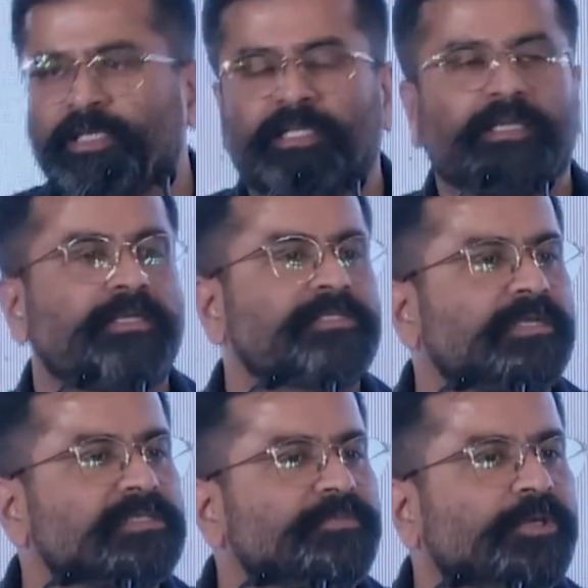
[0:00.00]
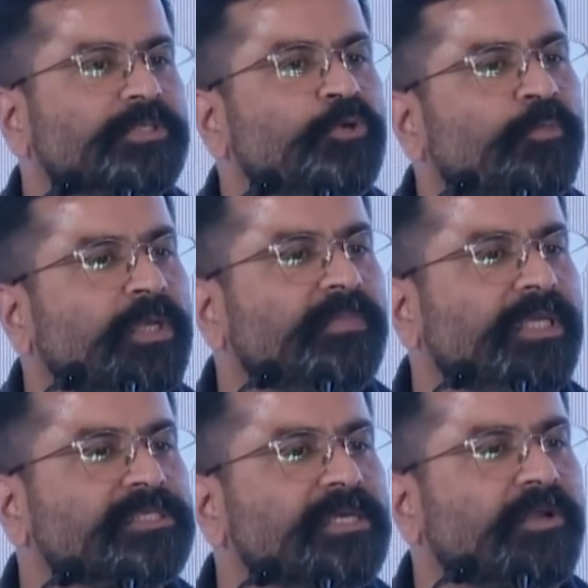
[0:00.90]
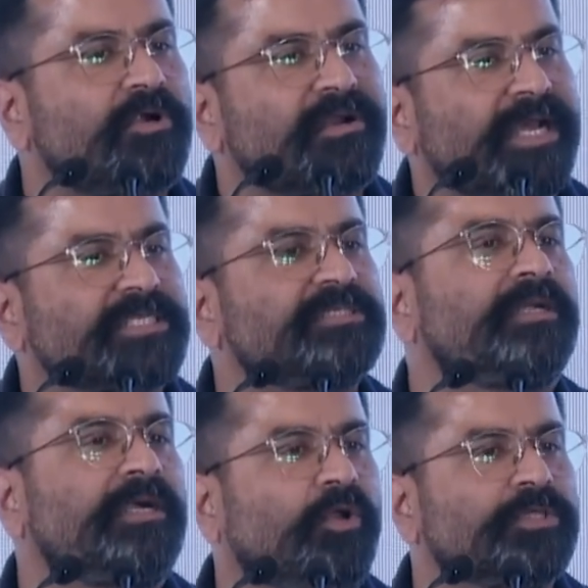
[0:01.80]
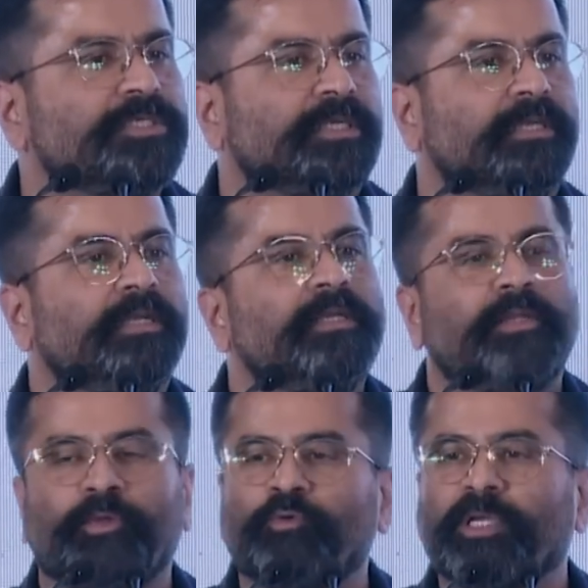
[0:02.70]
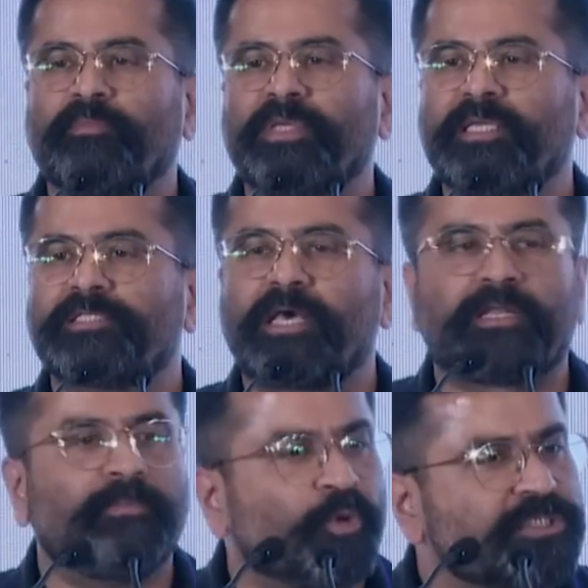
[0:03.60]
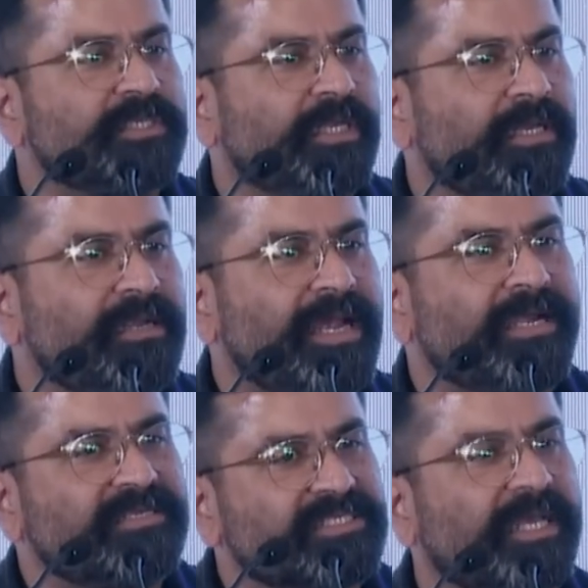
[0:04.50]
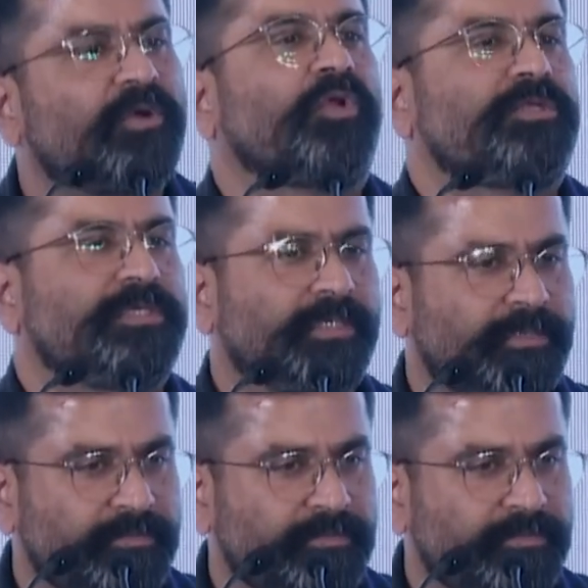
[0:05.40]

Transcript: The reason is because human beings are not rational and logical. Human beings are emotional and psychological.